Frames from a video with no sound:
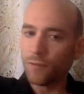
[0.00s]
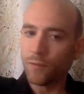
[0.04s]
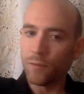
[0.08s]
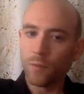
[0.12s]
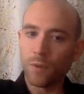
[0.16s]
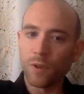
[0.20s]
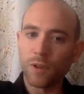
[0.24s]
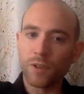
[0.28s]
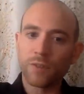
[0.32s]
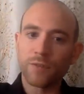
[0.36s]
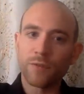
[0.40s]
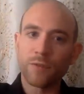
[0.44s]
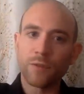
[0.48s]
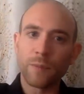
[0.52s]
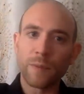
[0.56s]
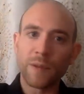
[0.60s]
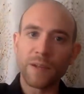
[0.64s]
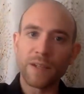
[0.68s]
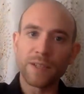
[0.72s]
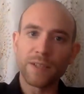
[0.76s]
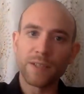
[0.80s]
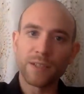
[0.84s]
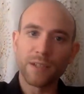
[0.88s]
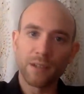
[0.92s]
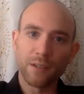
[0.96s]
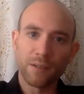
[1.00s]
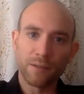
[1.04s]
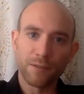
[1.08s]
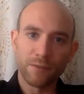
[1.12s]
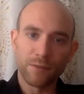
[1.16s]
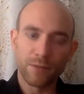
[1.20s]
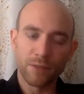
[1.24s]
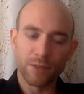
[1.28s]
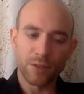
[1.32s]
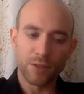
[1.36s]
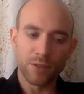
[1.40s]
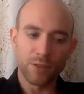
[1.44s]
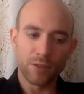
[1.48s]
worked for myself
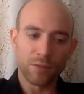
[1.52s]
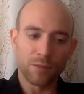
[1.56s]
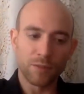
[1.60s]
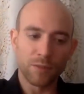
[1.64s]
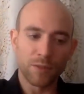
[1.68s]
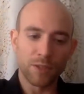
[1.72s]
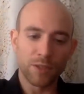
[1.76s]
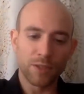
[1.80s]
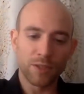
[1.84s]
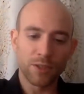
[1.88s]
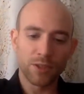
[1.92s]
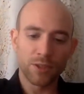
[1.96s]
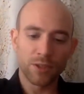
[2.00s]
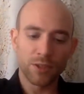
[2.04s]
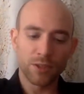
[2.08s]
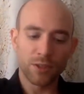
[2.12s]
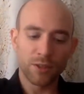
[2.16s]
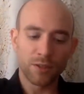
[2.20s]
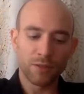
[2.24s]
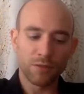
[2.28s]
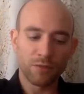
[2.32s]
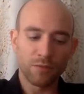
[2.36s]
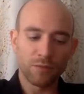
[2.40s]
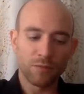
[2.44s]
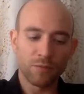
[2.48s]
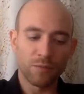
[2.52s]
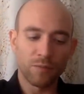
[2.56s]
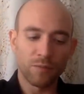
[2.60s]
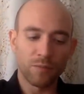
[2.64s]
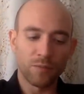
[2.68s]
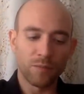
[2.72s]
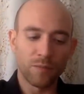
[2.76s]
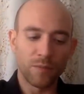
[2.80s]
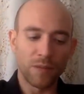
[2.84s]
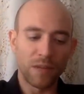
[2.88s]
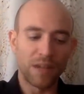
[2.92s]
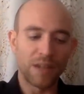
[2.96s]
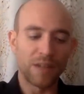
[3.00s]
for so much of
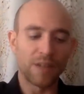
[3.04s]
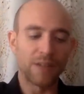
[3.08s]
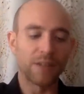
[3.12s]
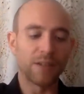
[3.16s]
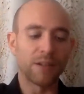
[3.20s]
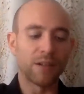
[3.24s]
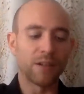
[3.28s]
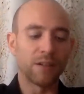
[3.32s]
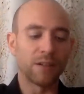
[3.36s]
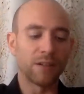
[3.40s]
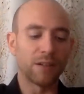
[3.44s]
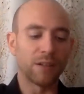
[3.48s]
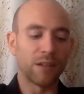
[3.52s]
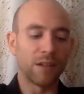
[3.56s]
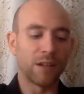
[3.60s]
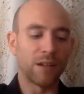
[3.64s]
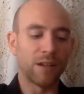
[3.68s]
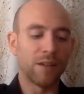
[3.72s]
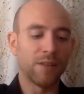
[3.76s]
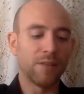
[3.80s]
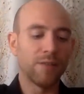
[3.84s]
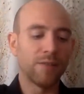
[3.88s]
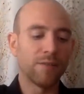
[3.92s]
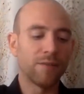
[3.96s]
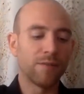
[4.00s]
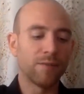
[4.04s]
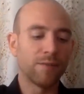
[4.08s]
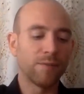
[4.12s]
my adult life